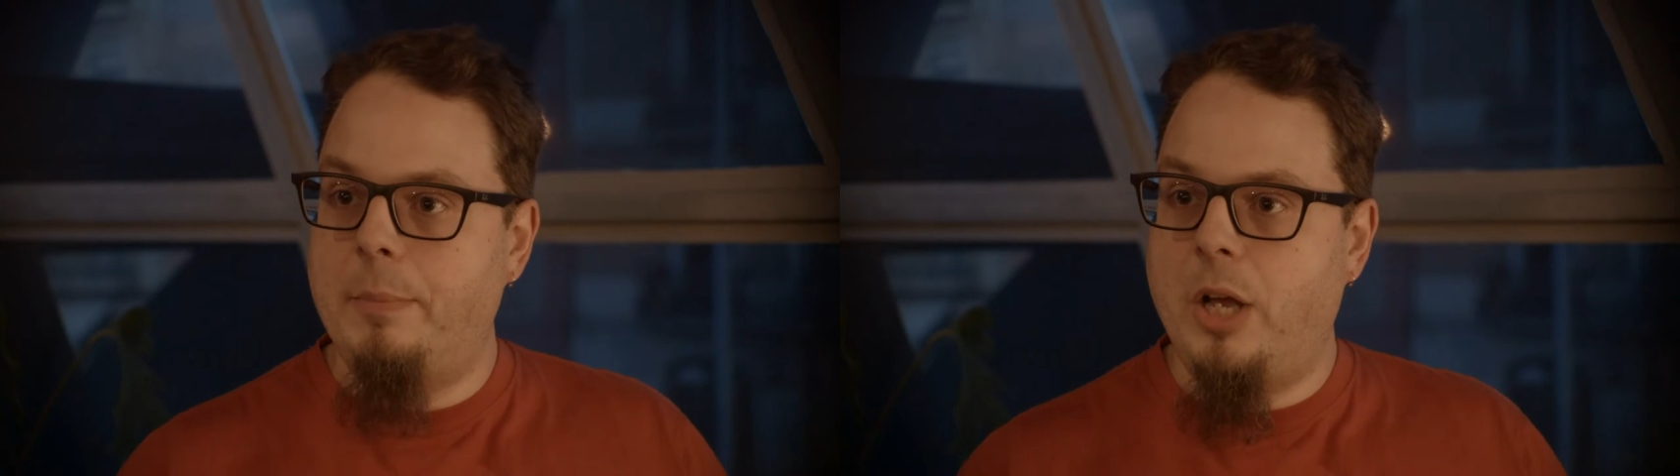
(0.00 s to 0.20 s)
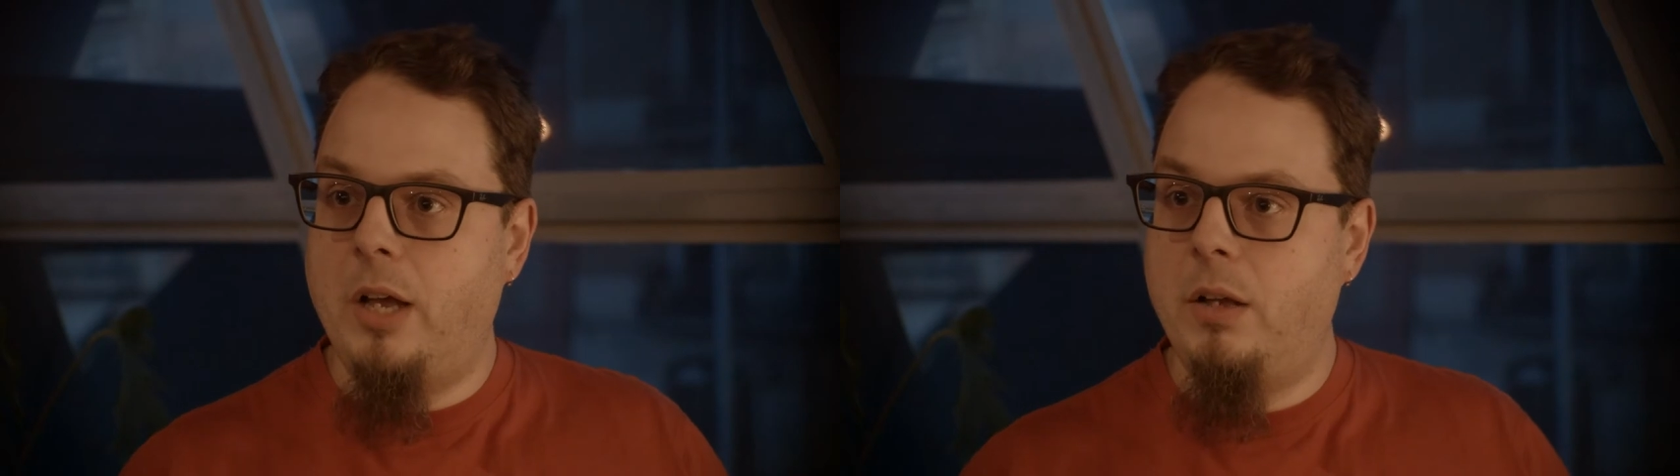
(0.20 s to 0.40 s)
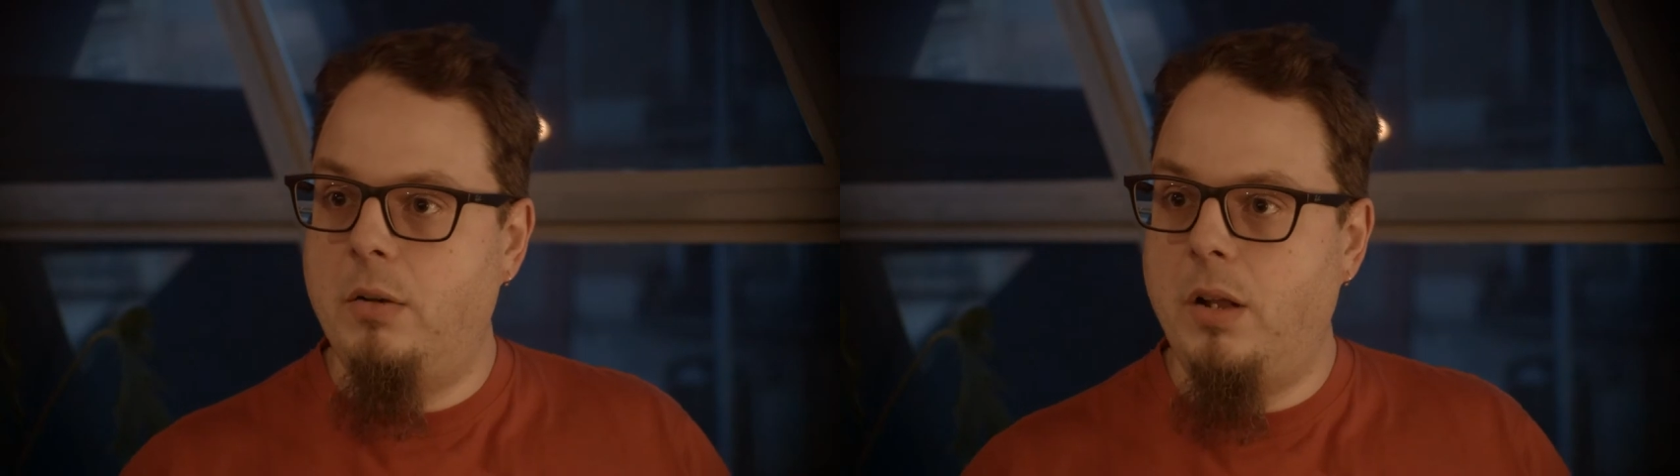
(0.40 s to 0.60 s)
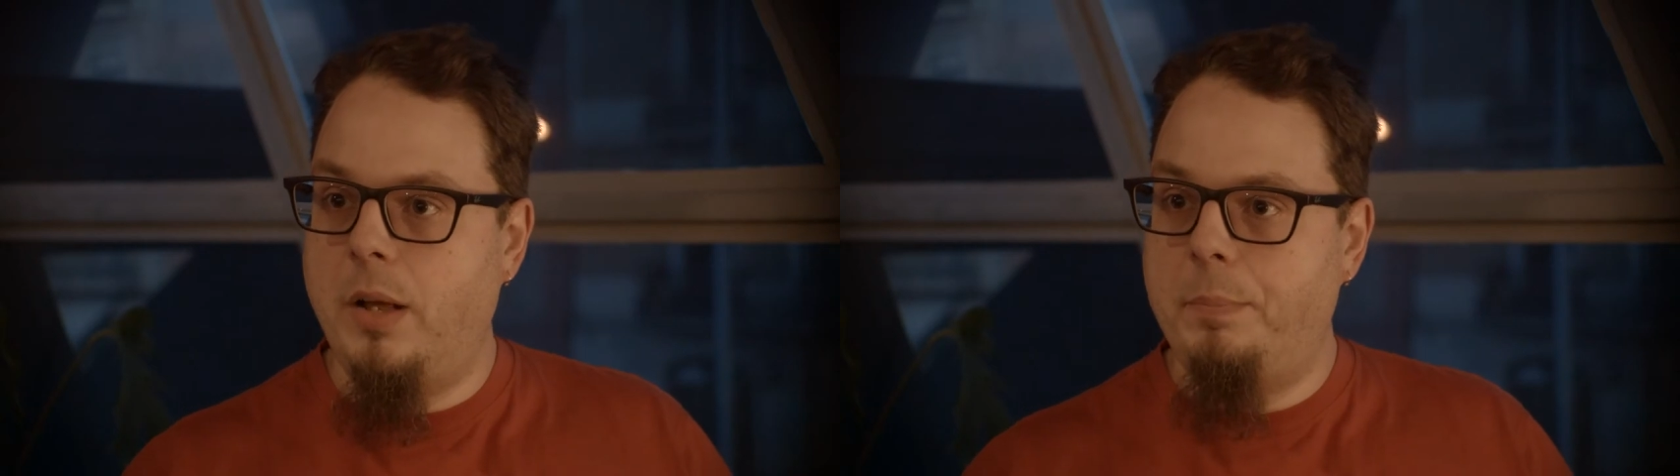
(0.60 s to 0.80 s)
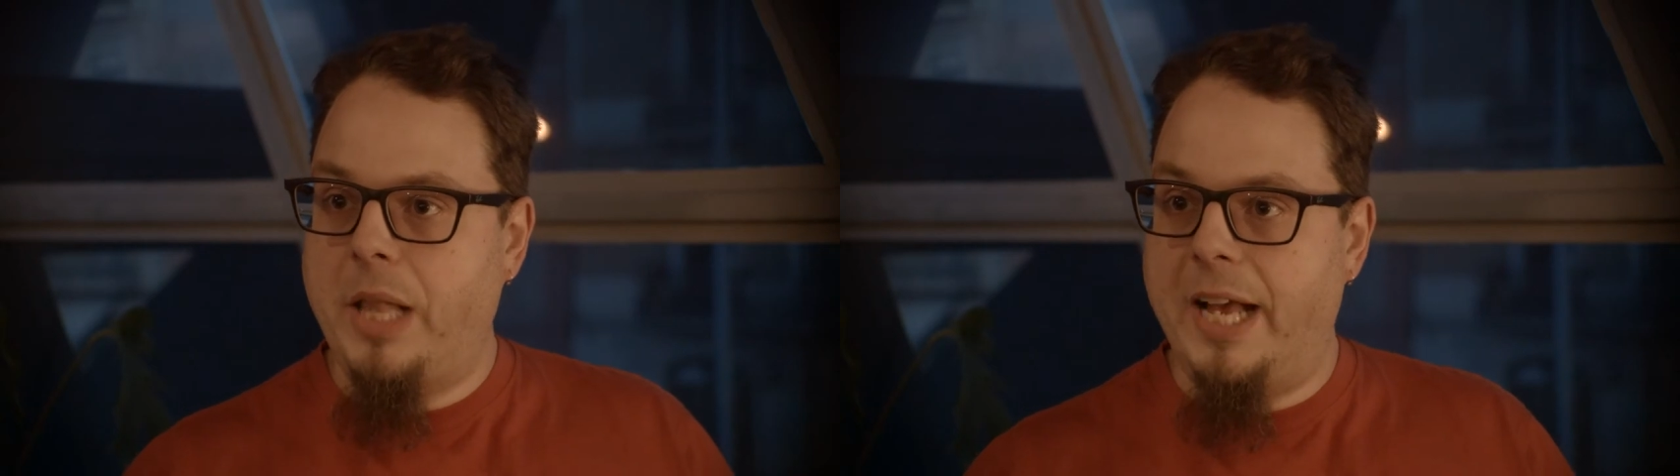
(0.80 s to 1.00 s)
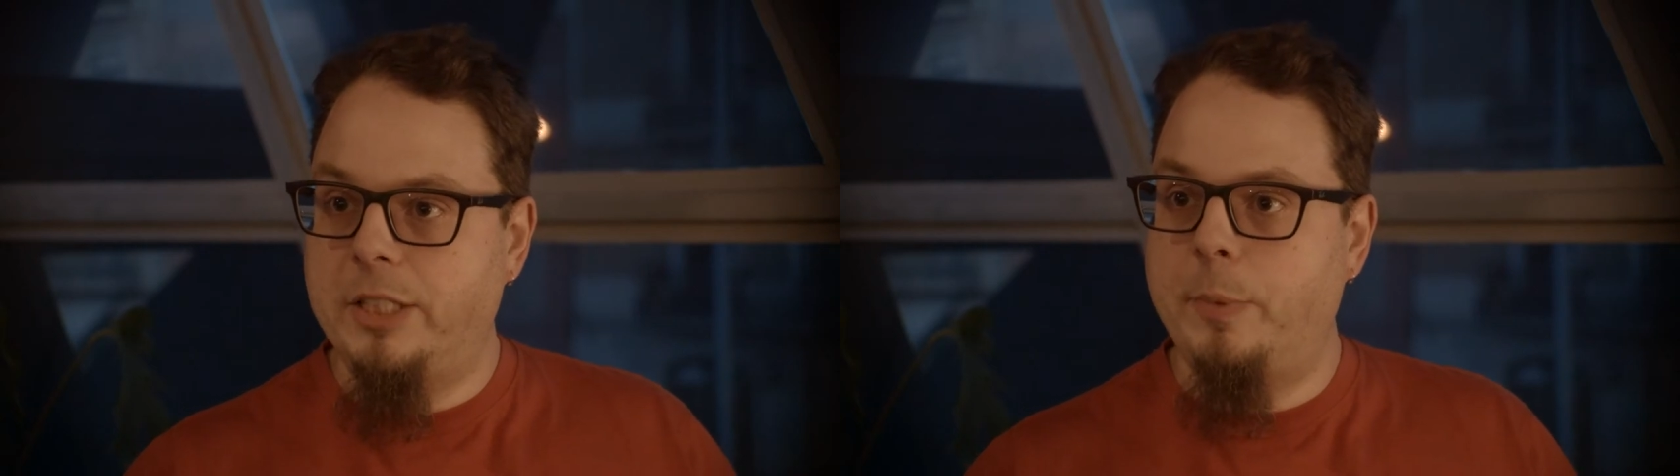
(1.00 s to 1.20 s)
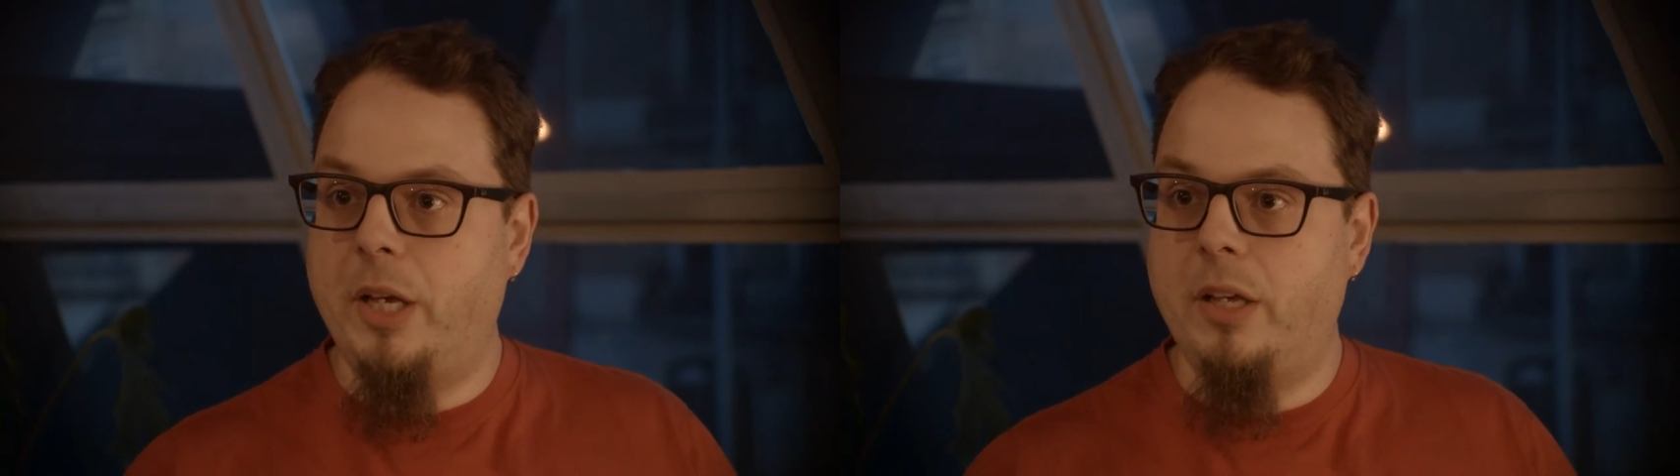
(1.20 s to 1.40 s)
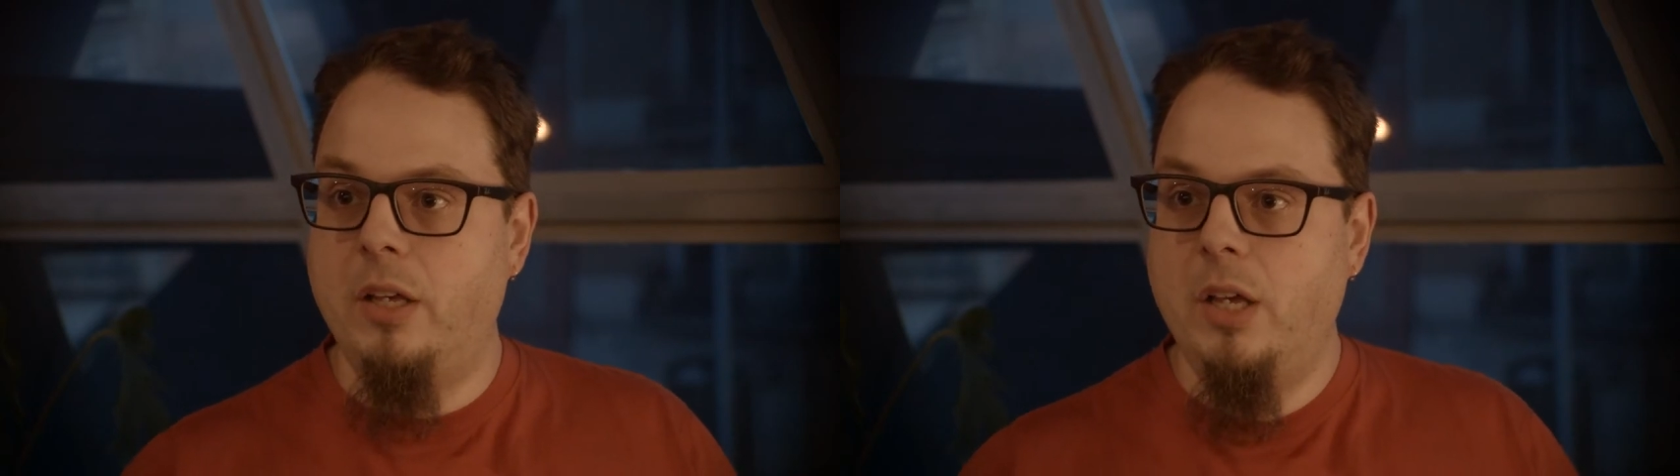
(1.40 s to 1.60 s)
about
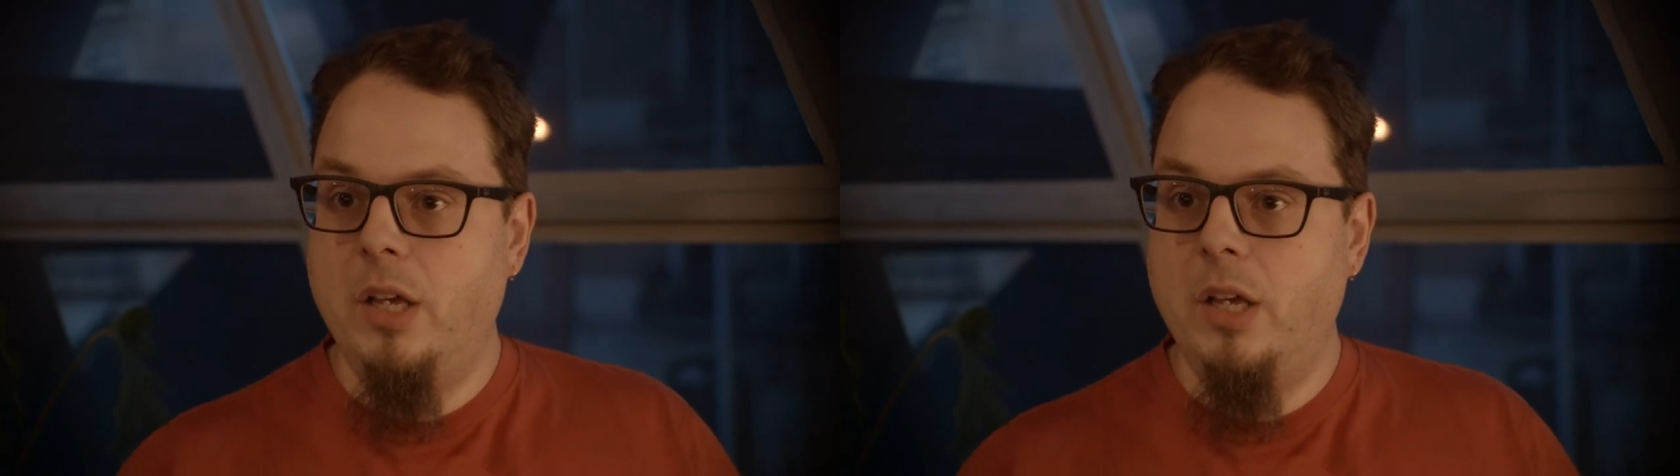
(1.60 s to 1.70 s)
Plasma